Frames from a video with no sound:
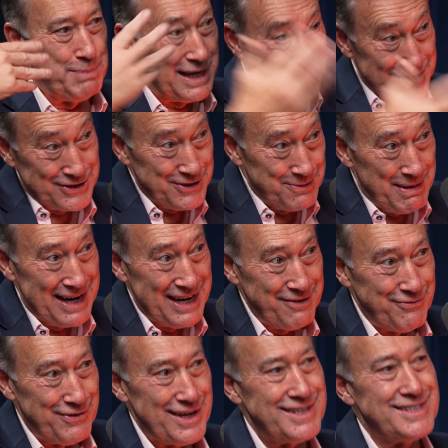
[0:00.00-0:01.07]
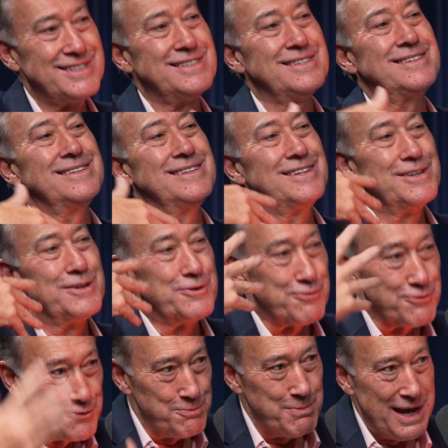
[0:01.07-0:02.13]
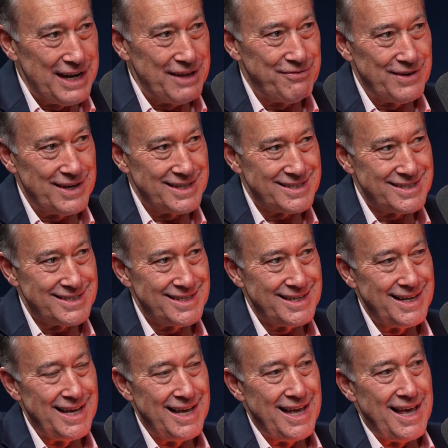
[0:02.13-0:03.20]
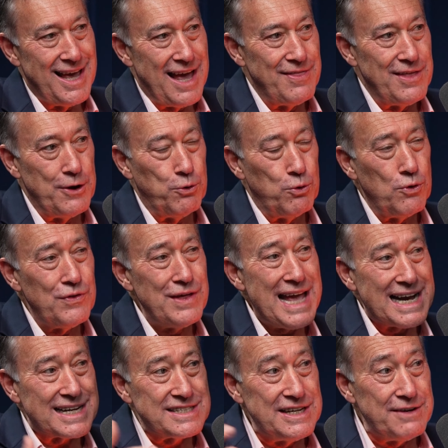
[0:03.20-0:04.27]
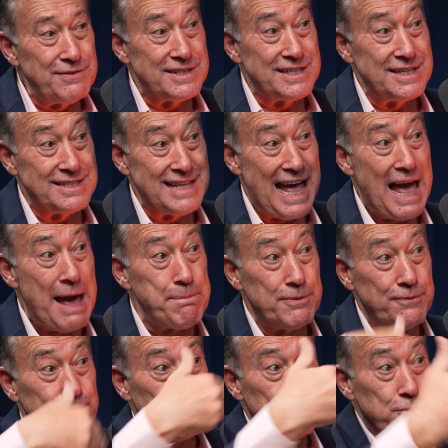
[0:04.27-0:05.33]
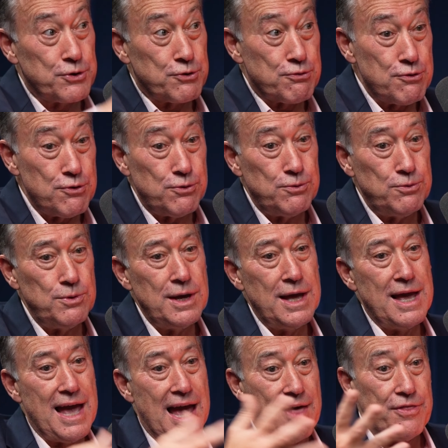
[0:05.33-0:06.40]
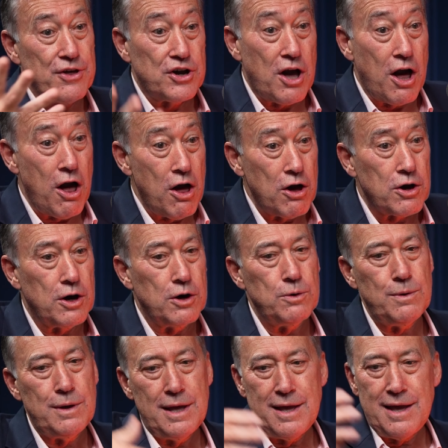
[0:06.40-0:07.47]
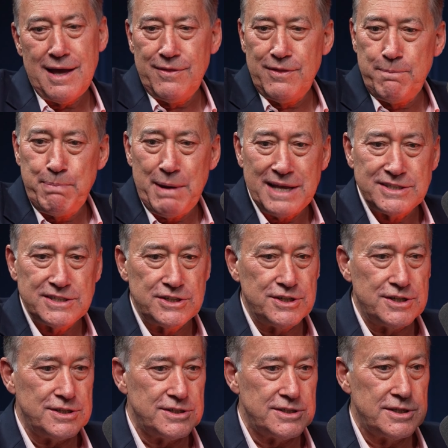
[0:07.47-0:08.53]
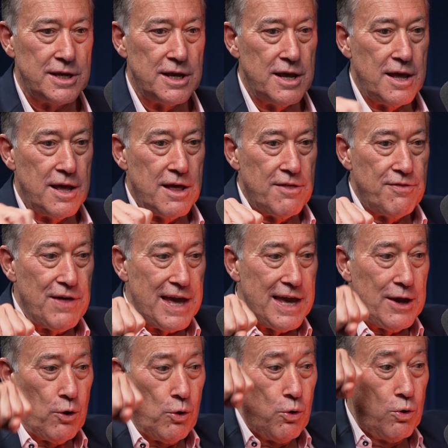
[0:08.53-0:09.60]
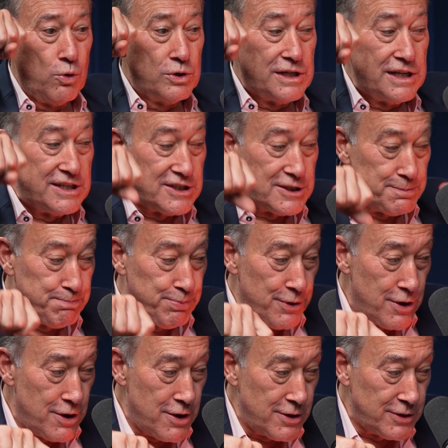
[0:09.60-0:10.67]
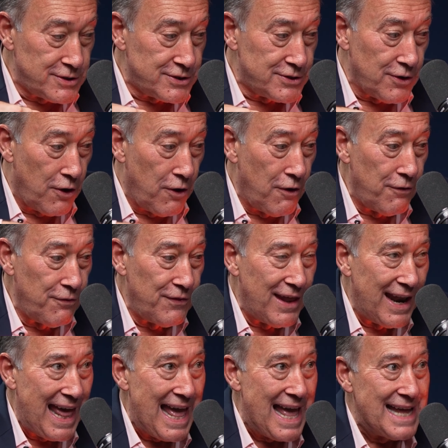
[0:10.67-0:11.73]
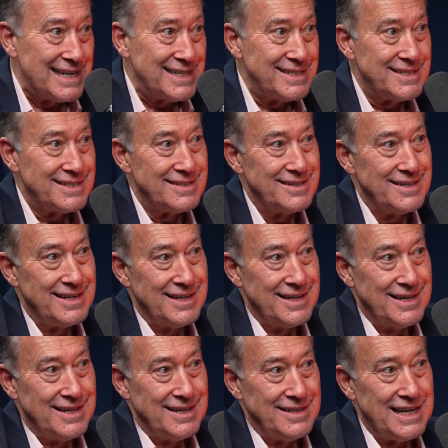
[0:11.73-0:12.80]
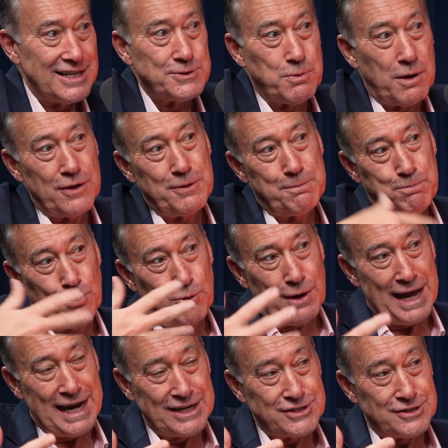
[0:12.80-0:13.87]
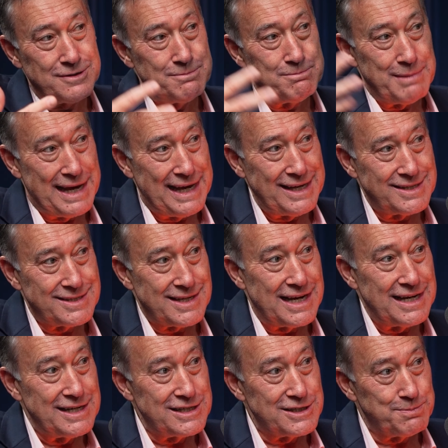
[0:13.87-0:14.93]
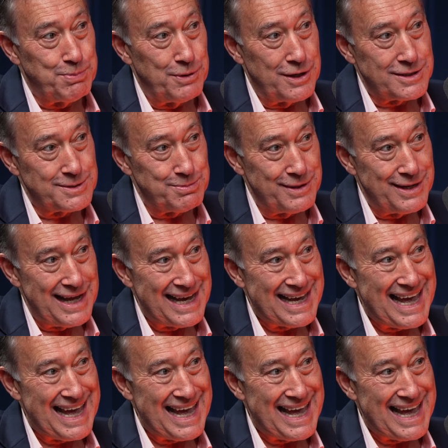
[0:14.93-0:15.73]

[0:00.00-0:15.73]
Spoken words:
Passenger manifest, crew manifest. And then all the activities that happen from the crew and the cargo and the passengers, they all disperse on the land. That's why the port agent makes a disbursement